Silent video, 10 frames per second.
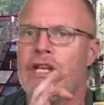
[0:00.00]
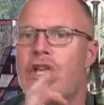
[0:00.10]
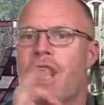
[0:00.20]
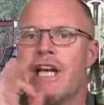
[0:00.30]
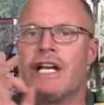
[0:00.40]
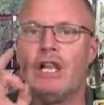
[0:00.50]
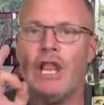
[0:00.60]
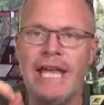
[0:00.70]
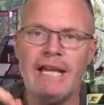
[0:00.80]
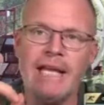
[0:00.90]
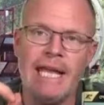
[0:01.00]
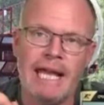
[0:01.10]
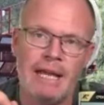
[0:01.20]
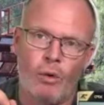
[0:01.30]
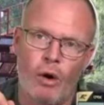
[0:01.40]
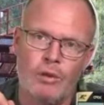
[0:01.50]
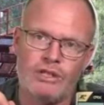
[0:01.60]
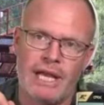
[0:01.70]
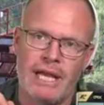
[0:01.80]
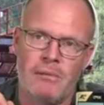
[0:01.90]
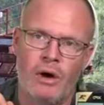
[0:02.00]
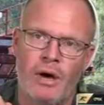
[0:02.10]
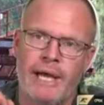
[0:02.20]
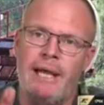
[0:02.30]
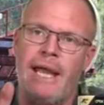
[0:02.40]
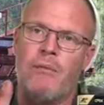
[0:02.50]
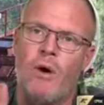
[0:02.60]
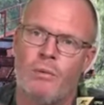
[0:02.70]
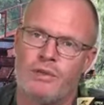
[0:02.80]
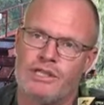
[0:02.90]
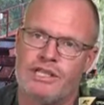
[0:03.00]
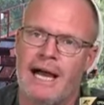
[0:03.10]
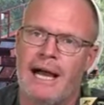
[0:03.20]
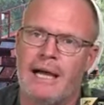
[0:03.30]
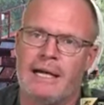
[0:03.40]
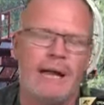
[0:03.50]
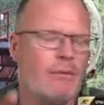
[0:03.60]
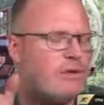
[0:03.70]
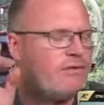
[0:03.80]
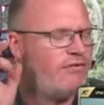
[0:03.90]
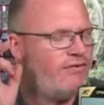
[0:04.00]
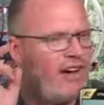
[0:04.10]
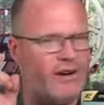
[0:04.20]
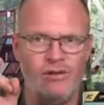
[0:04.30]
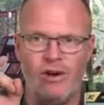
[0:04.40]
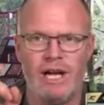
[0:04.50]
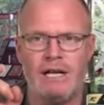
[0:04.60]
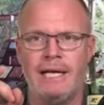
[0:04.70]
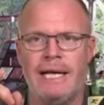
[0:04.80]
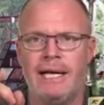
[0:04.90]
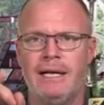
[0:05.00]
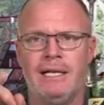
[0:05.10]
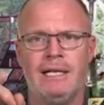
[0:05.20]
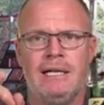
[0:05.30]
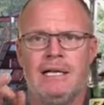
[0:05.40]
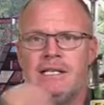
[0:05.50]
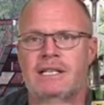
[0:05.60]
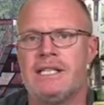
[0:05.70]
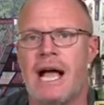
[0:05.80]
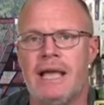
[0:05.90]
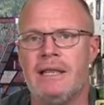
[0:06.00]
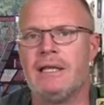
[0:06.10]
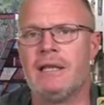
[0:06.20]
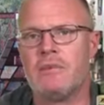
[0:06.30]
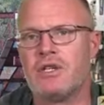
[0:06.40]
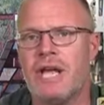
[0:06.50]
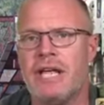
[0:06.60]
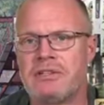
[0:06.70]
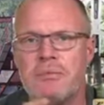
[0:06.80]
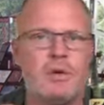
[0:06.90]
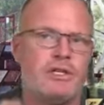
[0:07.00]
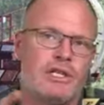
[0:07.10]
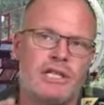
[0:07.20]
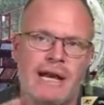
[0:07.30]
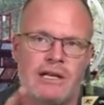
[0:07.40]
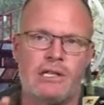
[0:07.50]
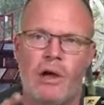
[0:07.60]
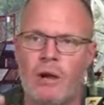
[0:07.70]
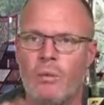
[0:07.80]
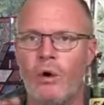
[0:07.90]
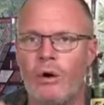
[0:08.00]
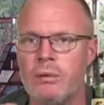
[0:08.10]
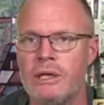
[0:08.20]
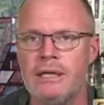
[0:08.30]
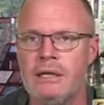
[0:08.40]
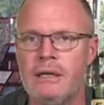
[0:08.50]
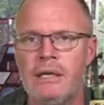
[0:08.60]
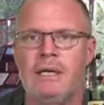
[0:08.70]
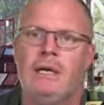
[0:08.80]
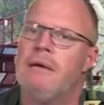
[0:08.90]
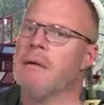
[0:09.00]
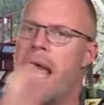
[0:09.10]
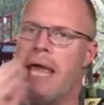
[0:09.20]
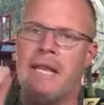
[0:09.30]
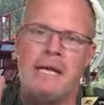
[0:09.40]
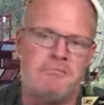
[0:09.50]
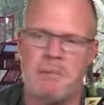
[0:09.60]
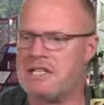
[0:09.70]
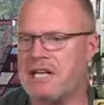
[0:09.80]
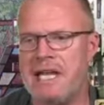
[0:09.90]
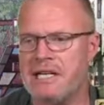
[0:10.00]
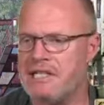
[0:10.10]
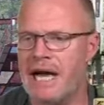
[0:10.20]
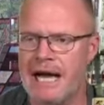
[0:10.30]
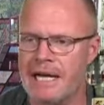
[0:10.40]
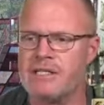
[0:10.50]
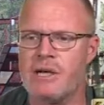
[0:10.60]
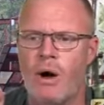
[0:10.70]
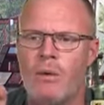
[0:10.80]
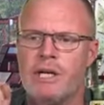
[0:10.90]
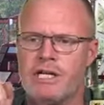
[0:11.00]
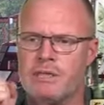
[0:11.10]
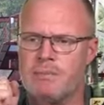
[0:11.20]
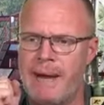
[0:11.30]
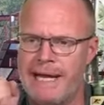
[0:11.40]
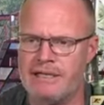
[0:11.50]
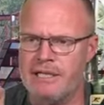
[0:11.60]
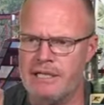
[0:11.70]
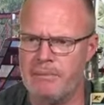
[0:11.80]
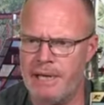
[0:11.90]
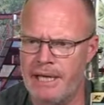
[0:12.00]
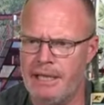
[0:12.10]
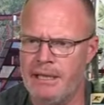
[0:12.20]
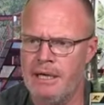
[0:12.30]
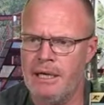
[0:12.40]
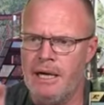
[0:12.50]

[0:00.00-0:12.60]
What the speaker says: you could clearly hear what was EMI and what was a target. It was very, very clear to say that the machine would just had a slight warble in it, but to hit a target. So I would expect it to be